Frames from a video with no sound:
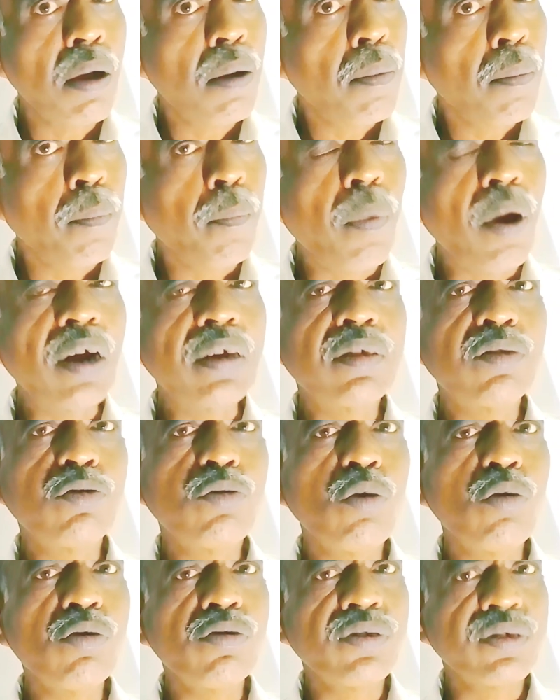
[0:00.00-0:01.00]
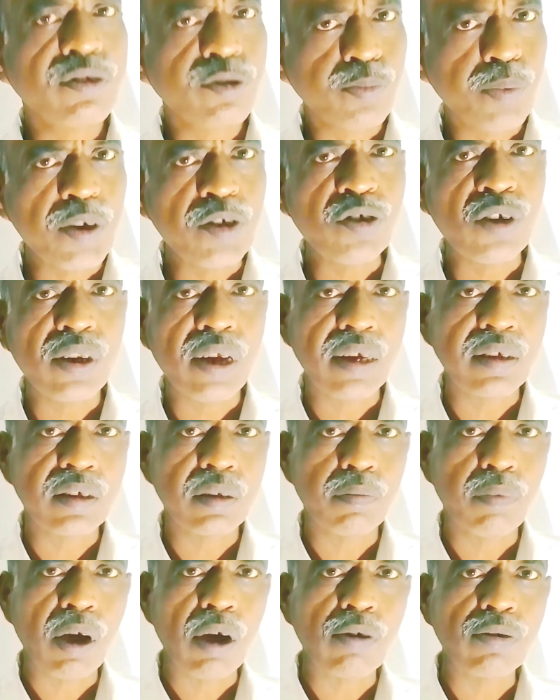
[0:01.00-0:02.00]
but those special
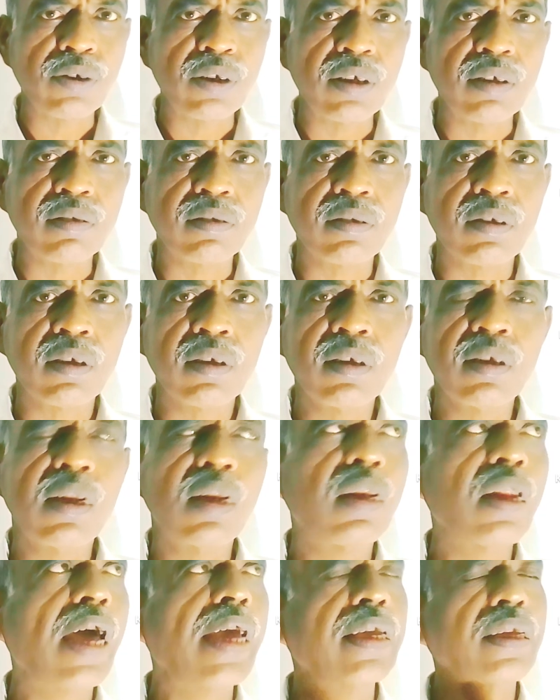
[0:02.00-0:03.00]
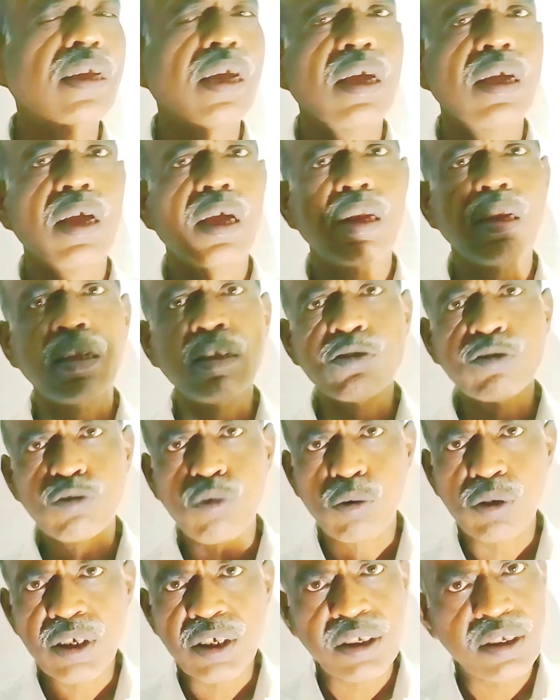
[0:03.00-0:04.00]
antibiotics like
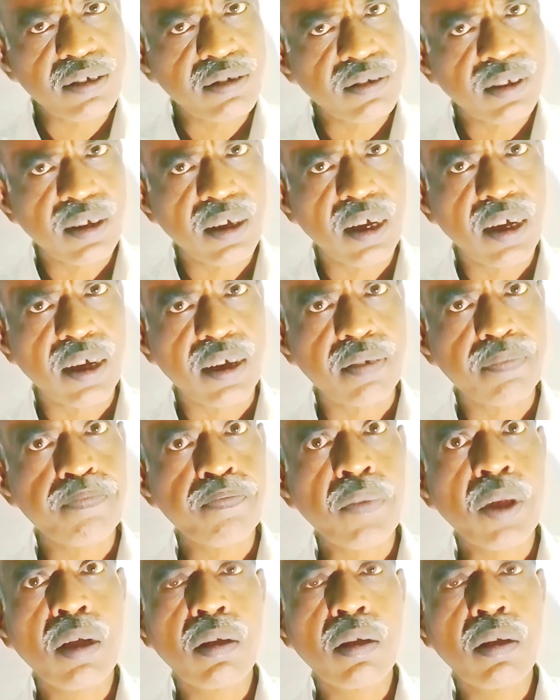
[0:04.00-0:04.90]
Linezolid is there,